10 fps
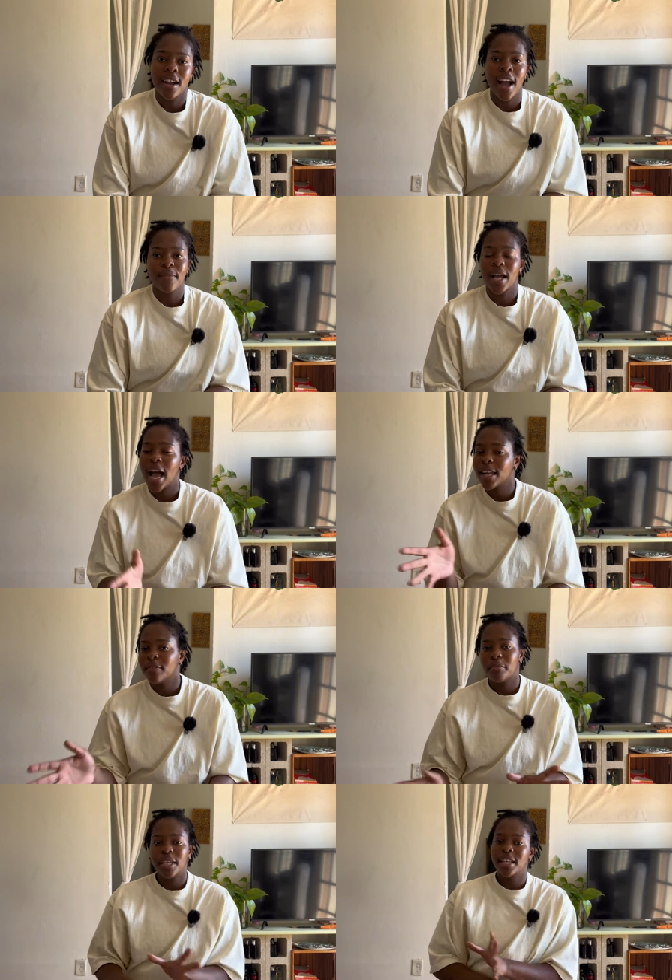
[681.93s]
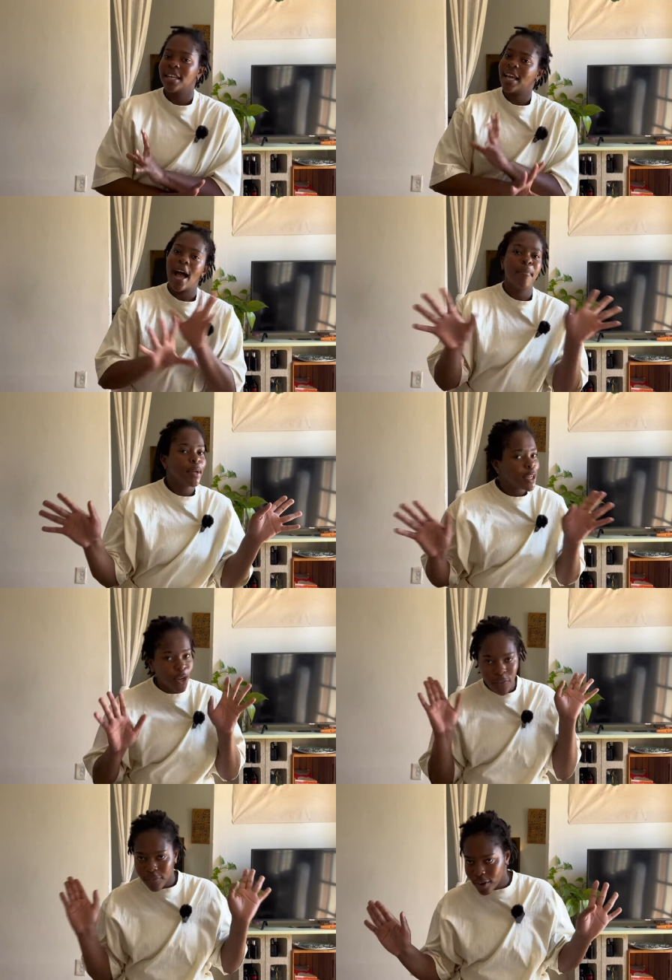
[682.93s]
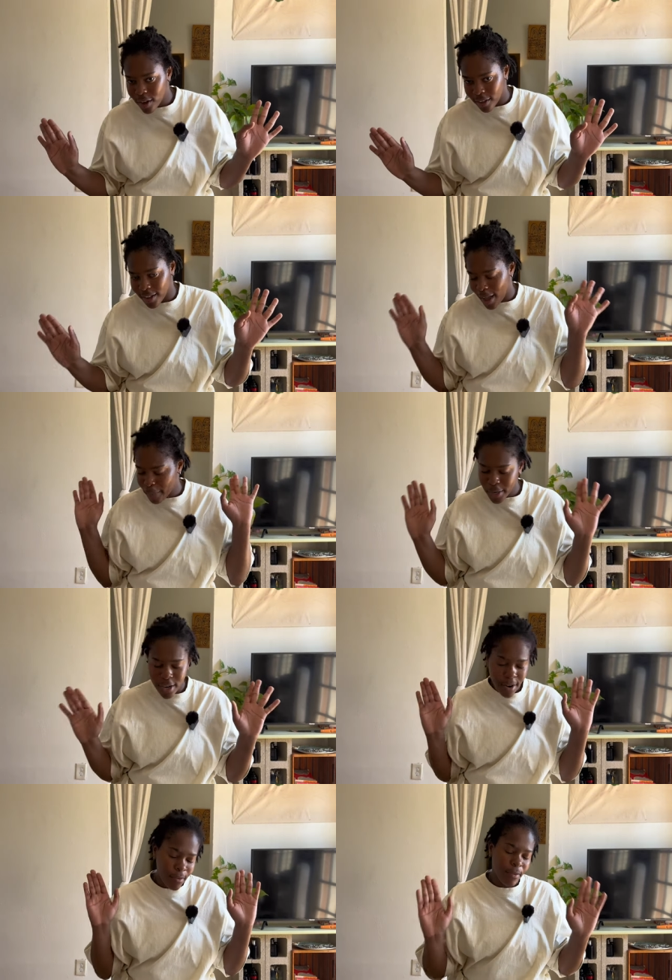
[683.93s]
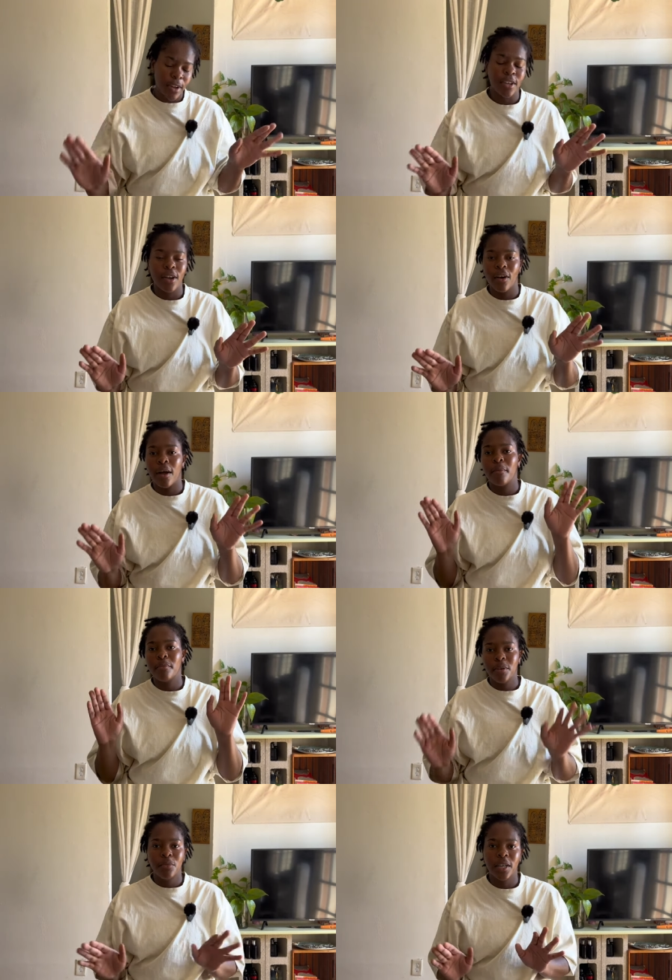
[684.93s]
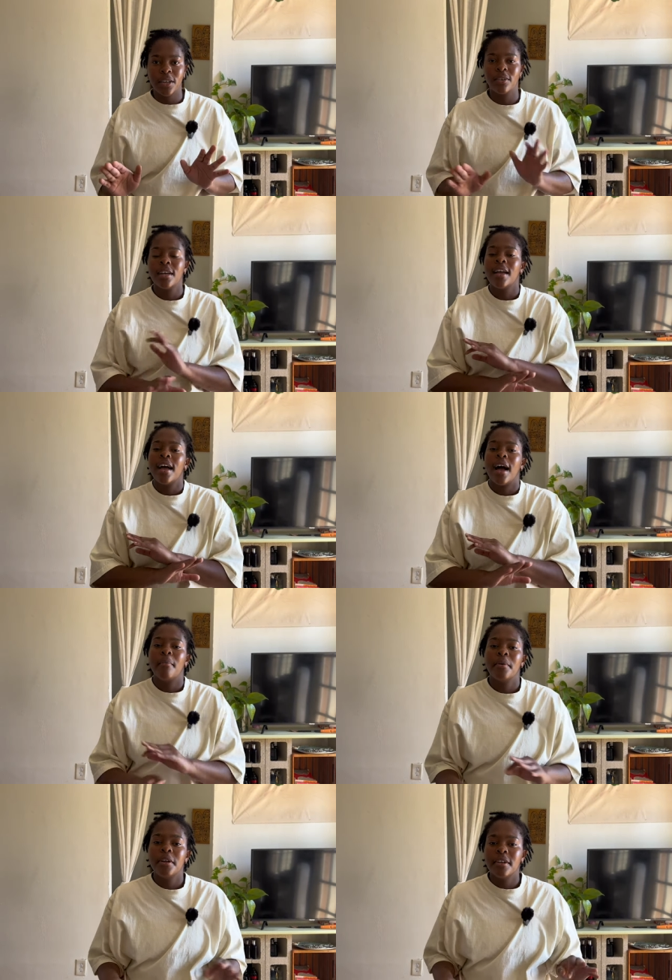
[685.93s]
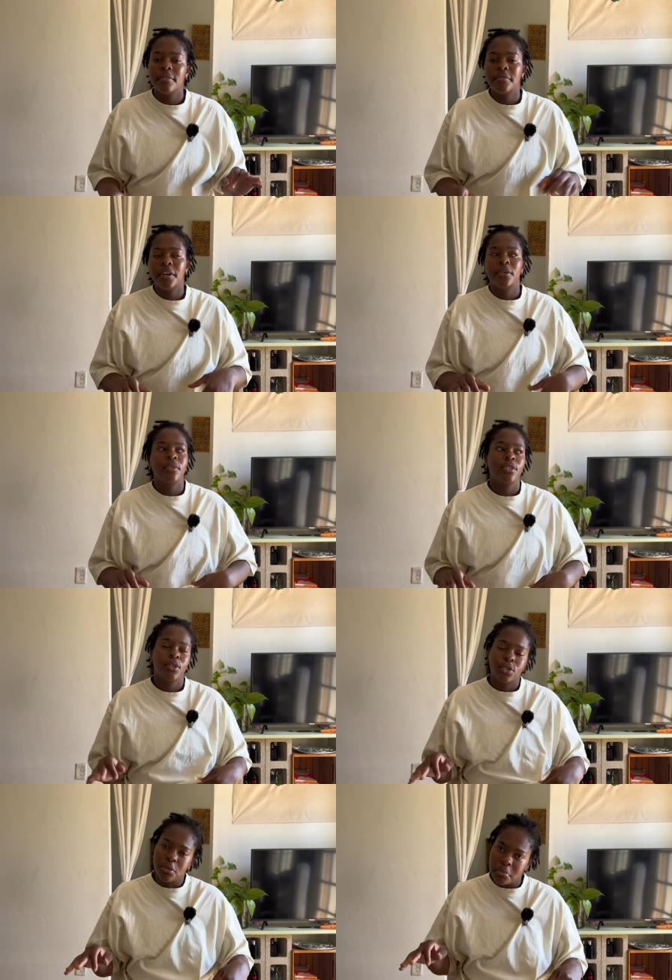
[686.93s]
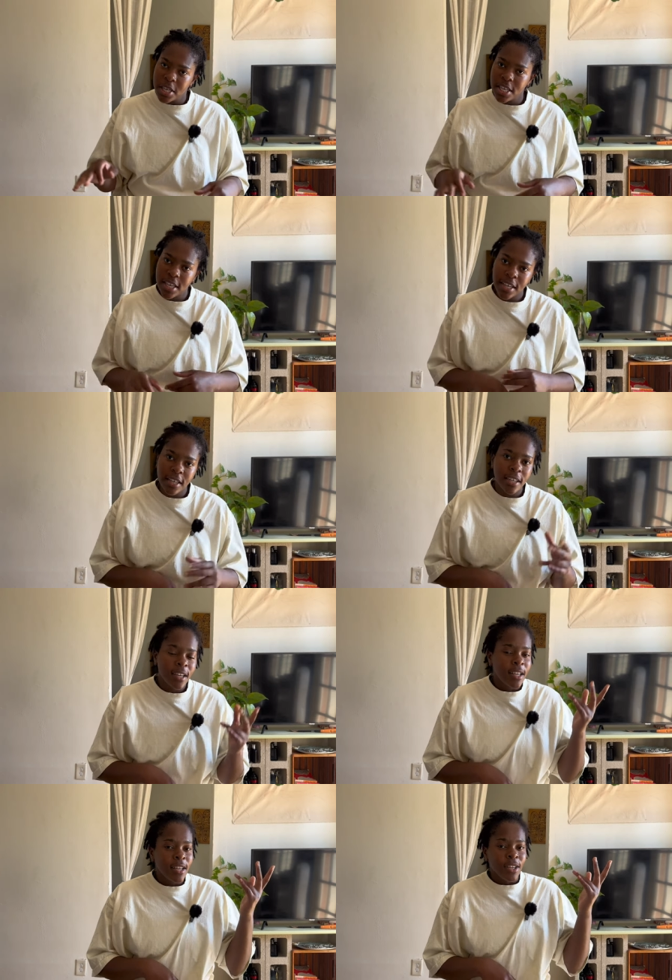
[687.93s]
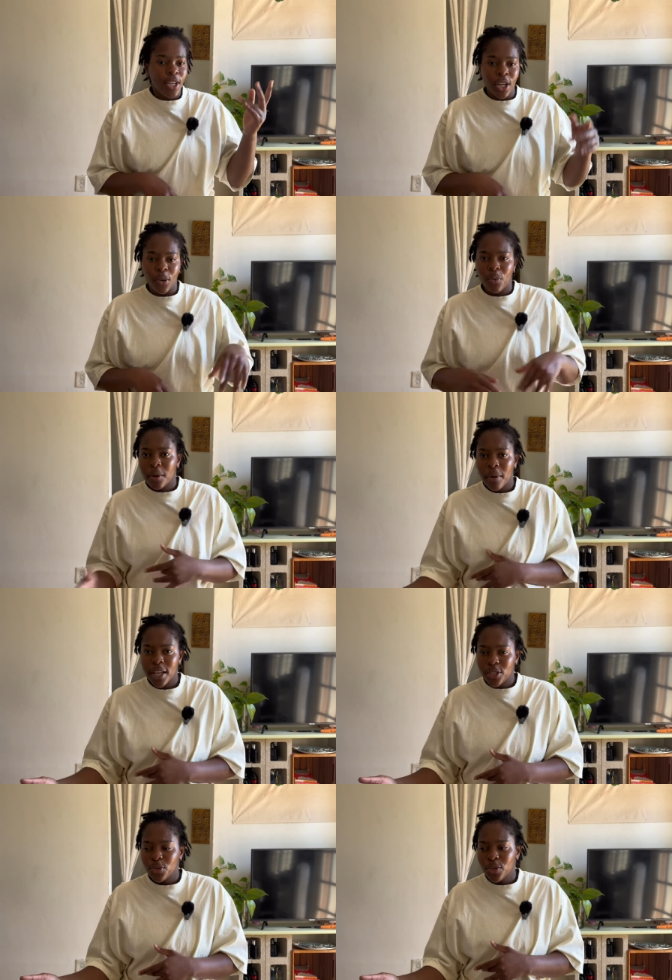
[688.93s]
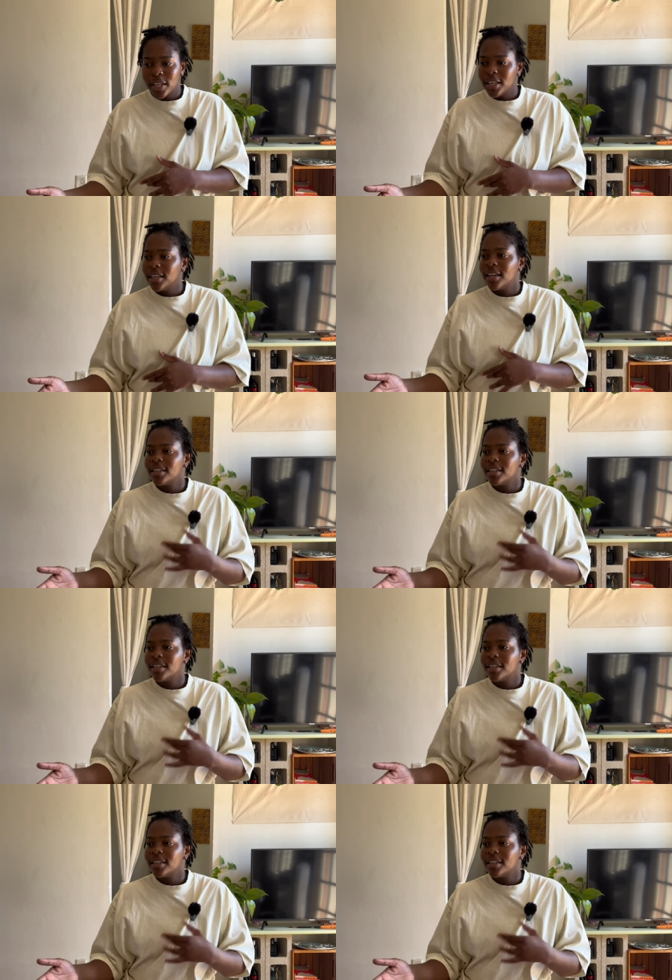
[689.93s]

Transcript: I've been in a funk, y'all. I'm gonna be real. I've been in a funk with social media. You know, what am I doing?